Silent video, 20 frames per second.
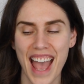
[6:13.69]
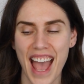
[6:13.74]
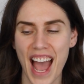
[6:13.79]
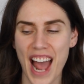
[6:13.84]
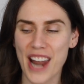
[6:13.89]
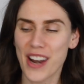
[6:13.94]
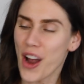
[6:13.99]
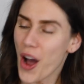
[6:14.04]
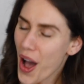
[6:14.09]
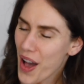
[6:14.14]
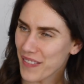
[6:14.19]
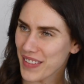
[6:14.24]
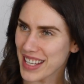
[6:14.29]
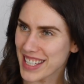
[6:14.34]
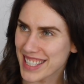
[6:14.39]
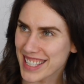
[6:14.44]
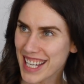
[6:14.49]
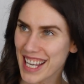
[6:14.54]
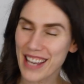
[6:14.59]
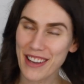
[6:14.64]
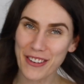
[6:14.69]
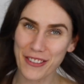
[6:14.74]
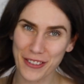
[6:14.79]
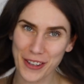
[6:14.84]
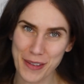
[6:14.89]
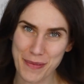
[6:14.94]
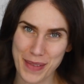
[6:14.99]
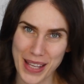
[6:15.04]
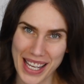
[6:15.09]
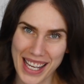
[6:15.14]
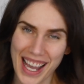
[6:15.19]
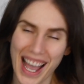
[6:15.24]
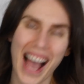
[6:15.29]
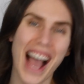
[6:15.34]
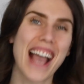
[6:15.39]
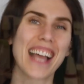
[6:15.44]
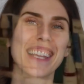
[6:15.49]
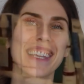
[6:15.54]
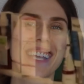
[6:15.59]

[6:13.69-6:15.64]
And obviously, for me, I